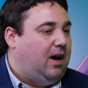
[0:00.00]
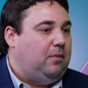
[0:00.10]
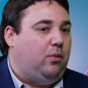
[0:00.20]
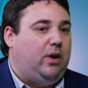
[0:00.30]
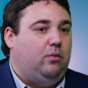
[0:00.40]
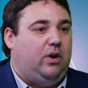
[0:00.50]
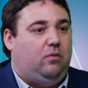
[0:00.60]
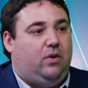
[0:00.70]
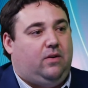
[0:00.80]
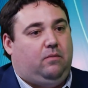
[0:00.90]

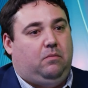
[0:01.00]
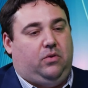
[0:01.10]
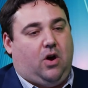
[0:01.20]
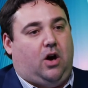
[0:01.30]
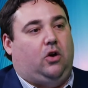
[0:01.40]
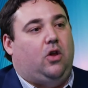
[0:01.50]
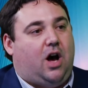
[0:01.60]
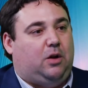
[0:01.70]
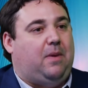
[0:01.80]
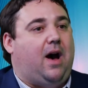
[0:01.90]
We talk a
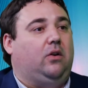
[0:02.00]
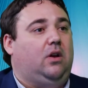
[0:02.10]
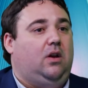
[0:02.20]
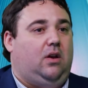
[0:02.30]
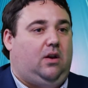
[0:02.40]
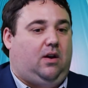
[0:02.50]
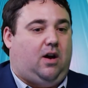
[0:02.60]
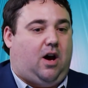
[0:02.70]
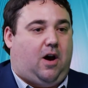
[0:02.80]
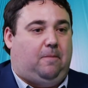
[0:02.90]
lot about
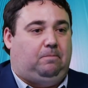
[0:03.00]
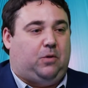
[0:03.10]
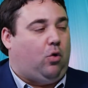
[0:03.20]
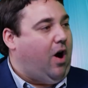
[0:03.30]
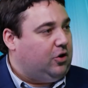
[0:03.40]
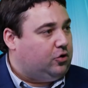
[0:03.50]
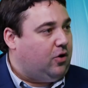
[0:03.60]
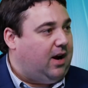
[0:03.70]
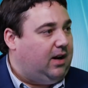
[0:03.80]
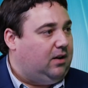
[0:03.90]

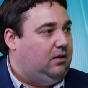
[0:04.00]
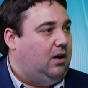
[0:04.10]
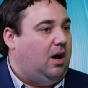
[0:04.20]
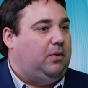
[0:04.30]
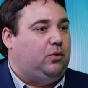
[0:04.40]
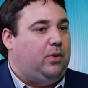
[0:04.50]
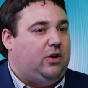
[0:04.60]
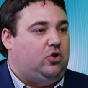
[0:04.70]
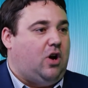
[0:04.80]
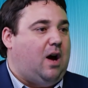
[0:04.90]
cross-training between
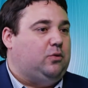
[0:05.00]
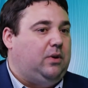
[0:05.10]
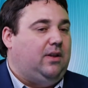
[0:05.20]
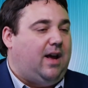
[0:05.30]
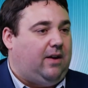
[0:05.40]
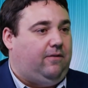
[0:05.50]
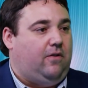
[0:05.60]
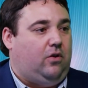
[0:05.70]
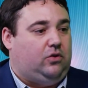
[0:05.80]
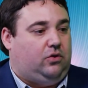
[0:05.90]
jobs. We like
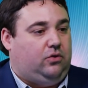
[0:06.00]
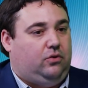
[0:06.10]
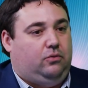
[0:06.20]
folks to,